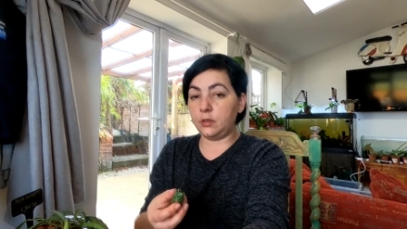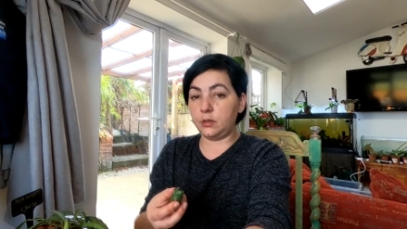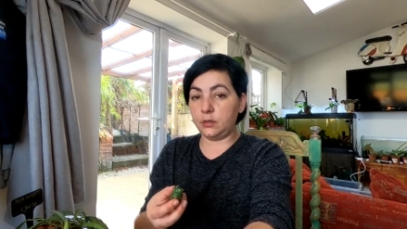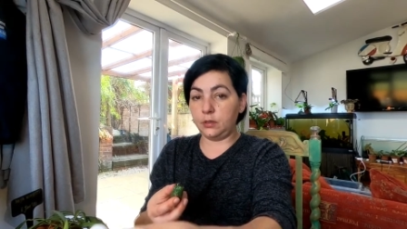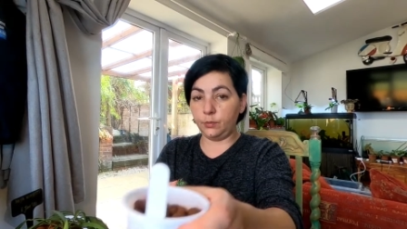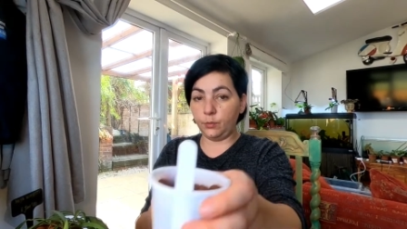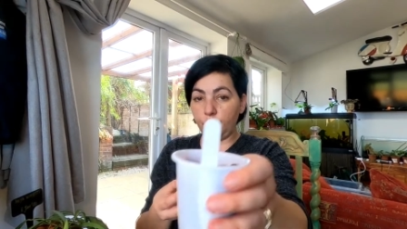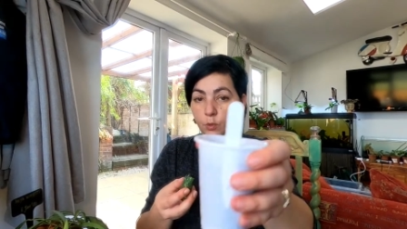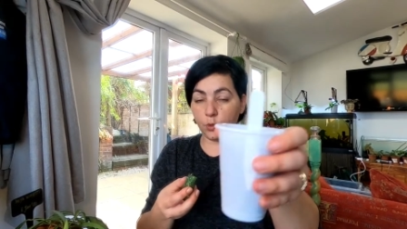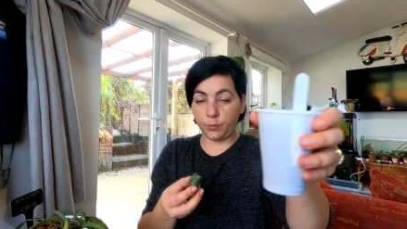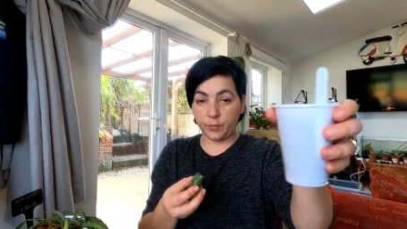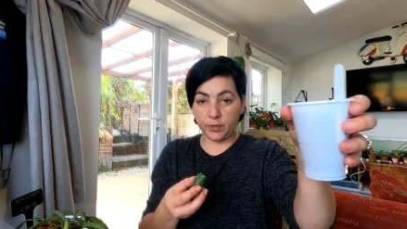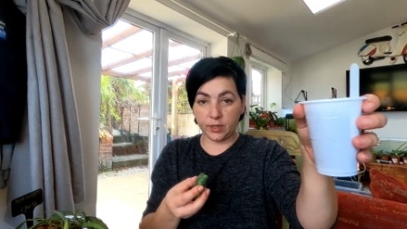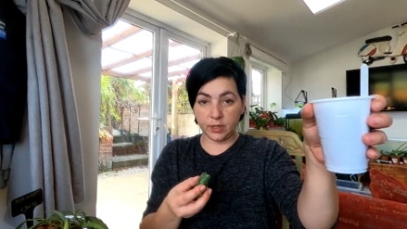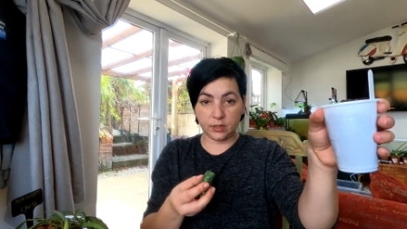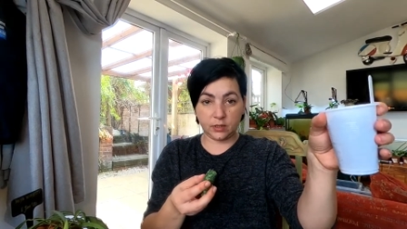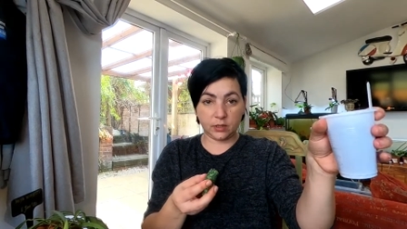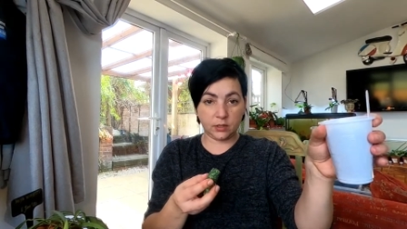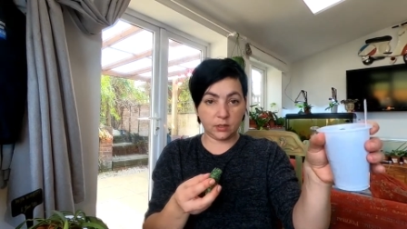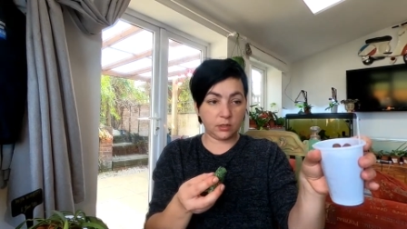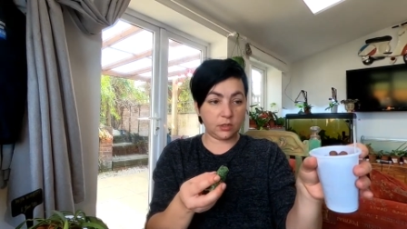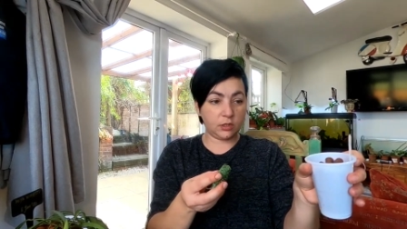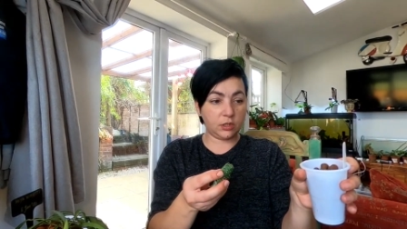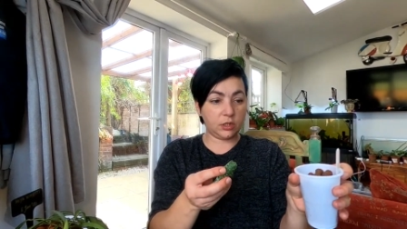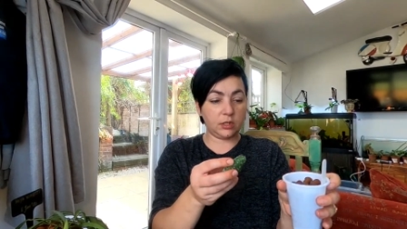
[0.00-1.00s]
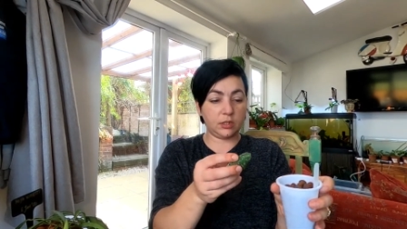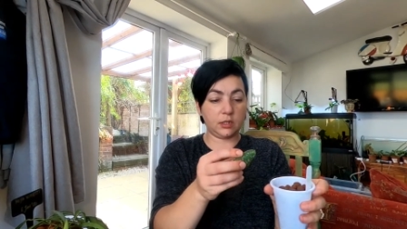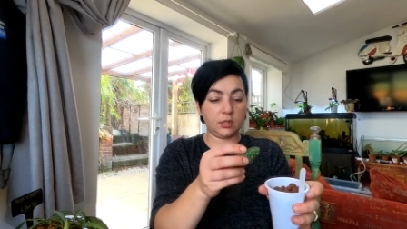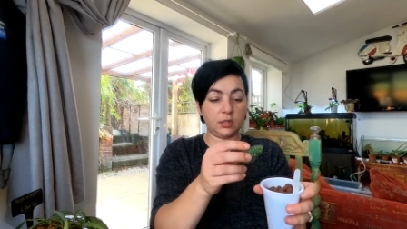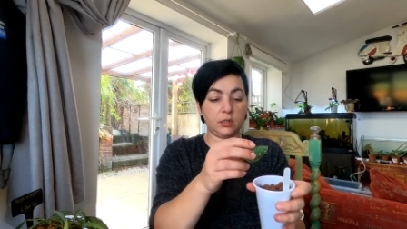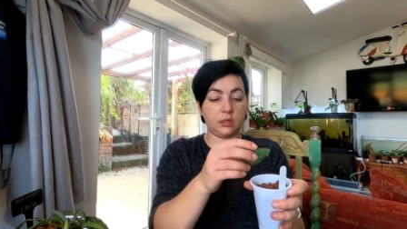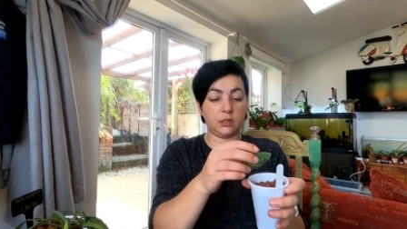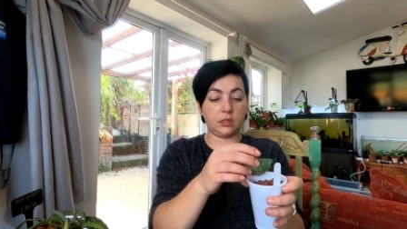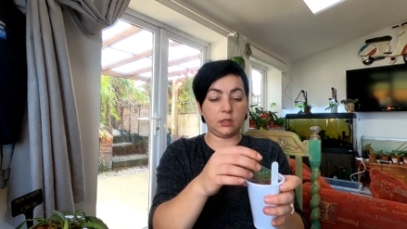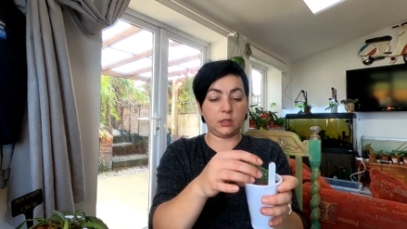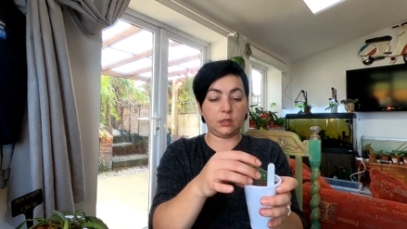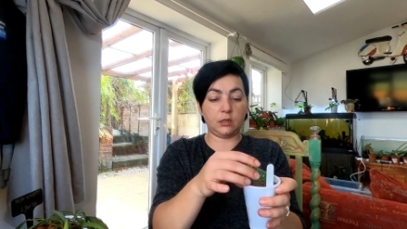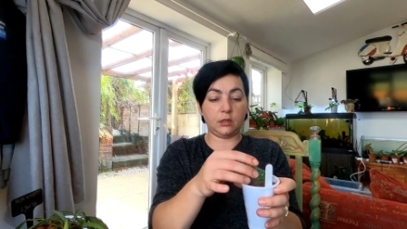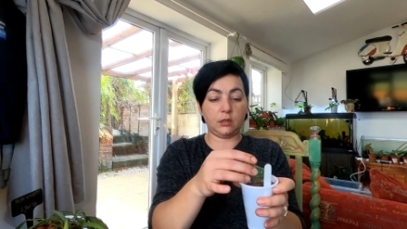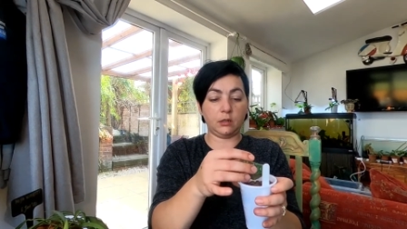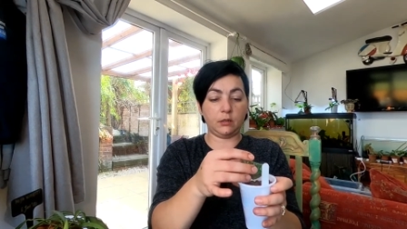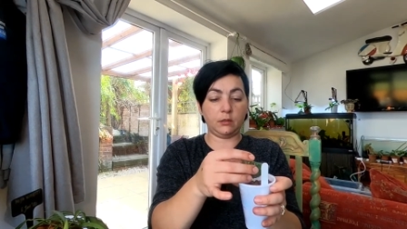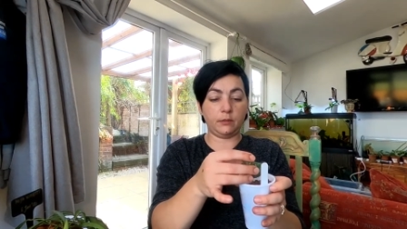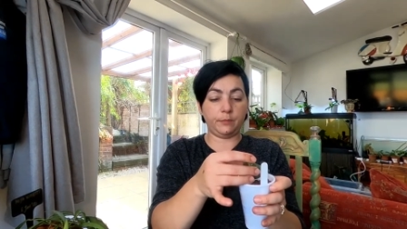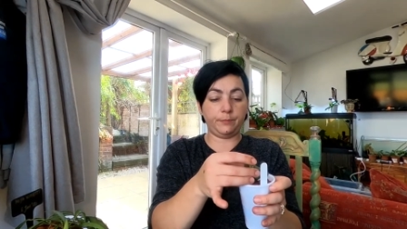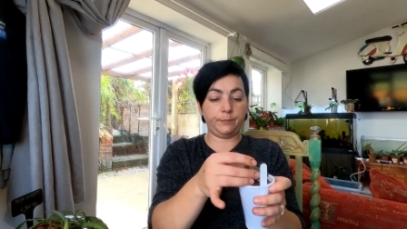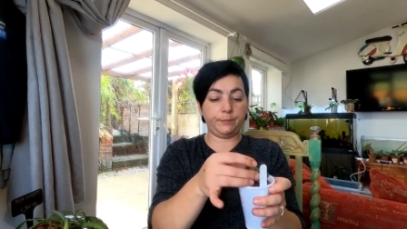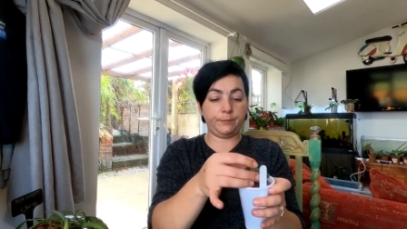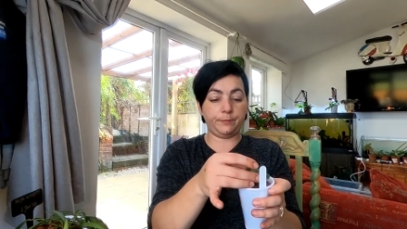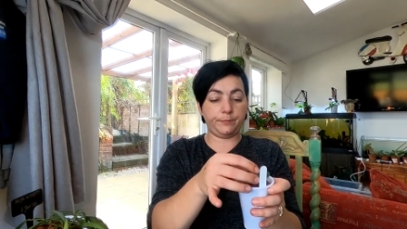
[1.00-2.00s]
At the moment, she sits in
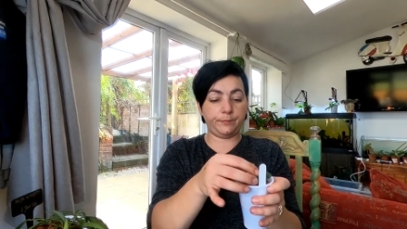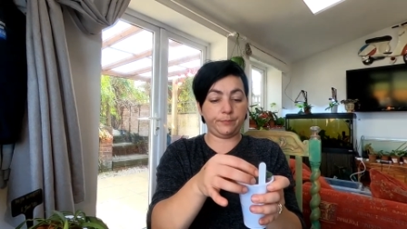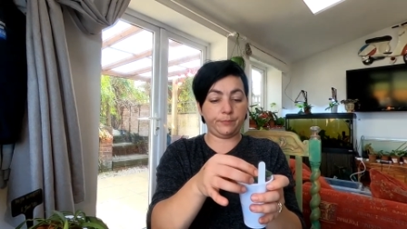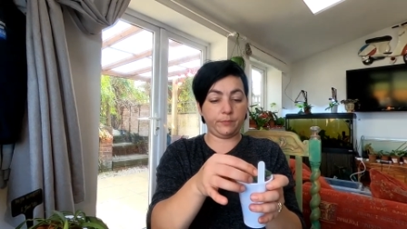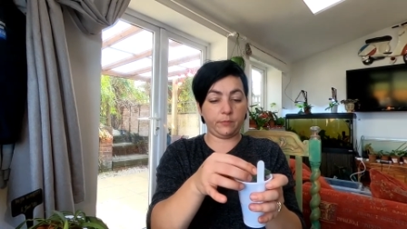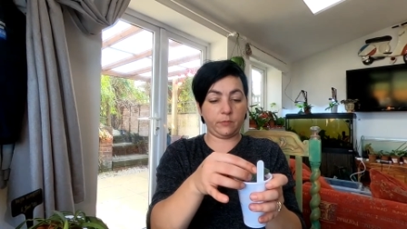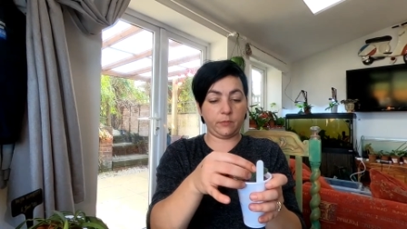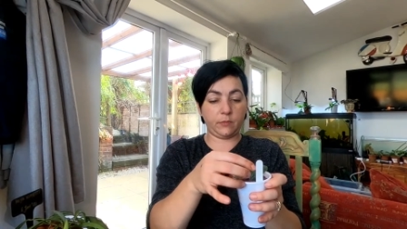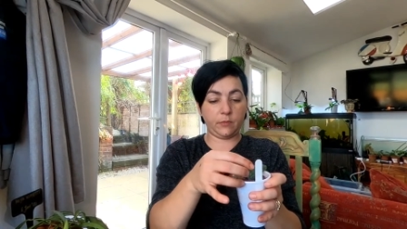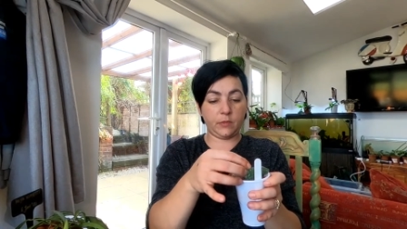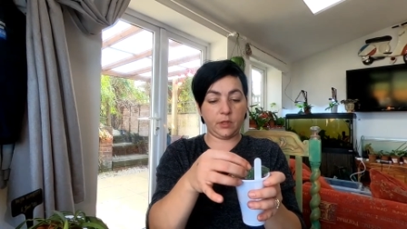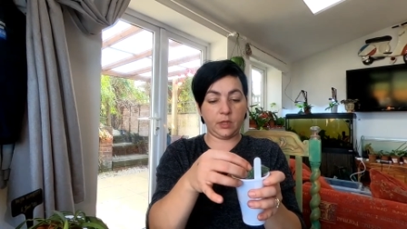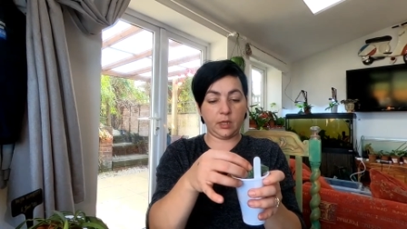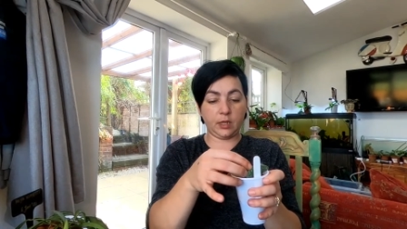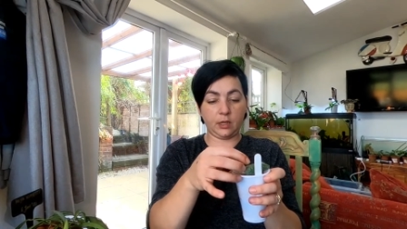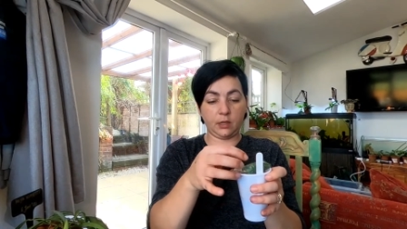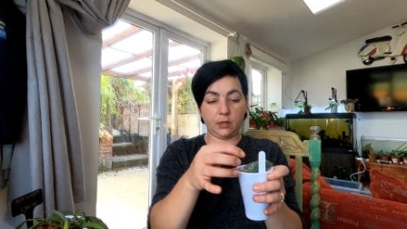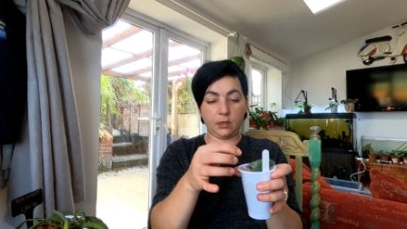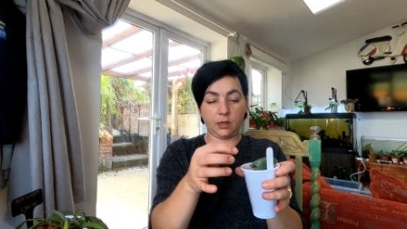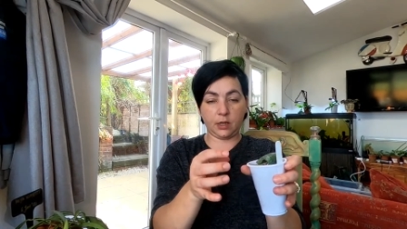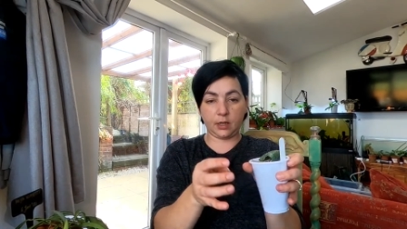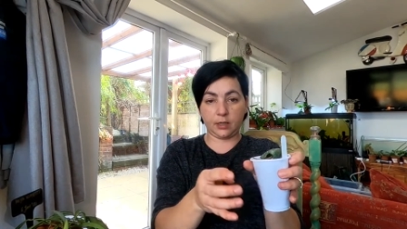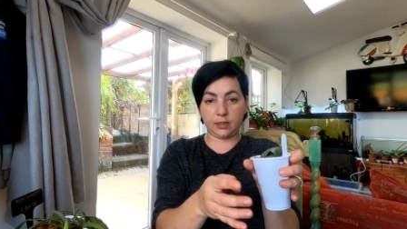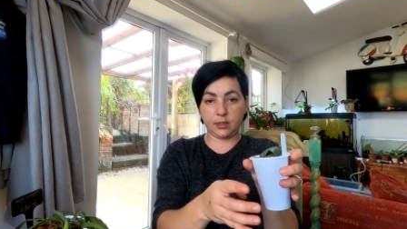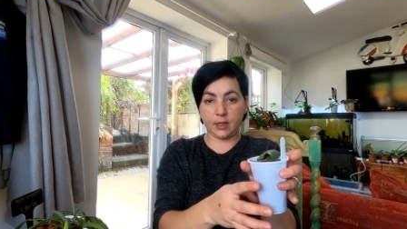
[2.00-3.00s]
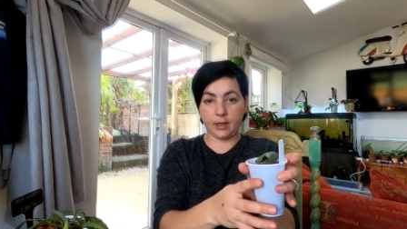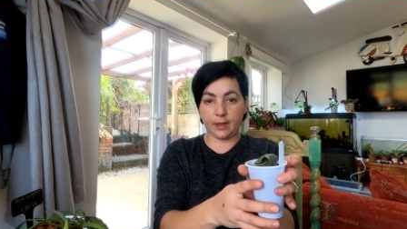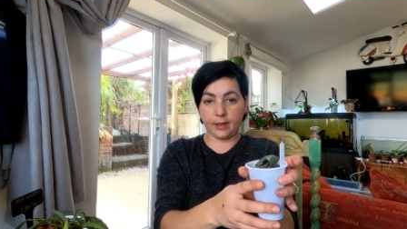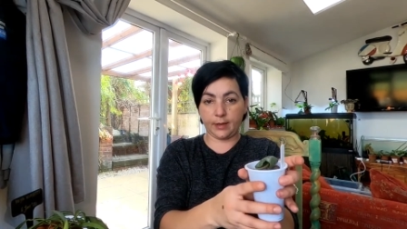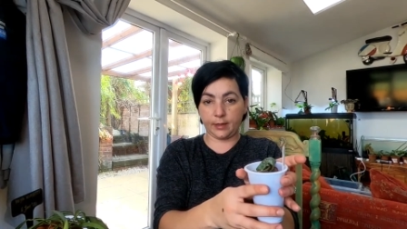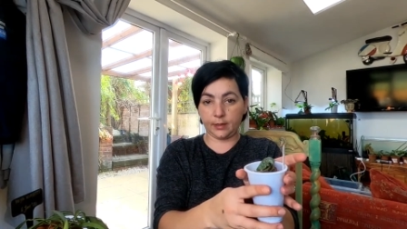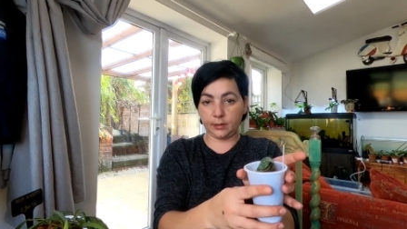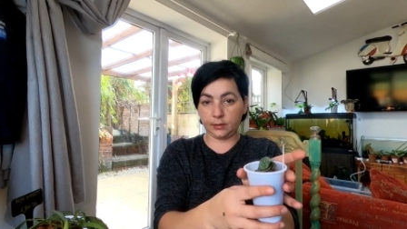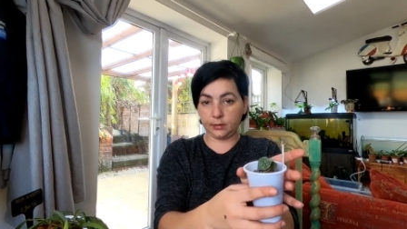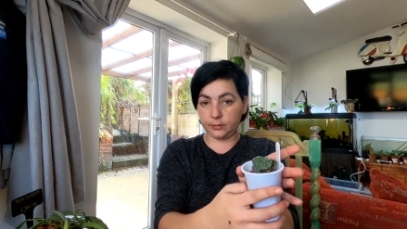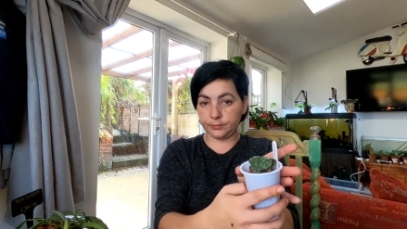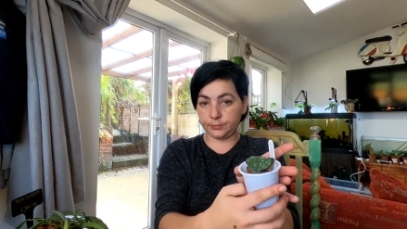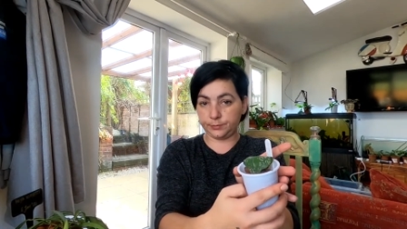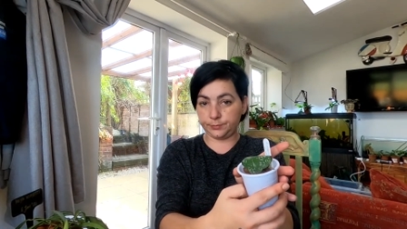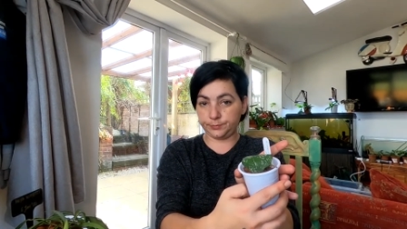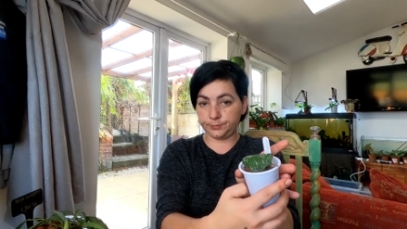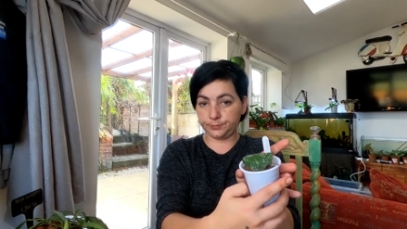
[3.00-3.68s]
a thing like that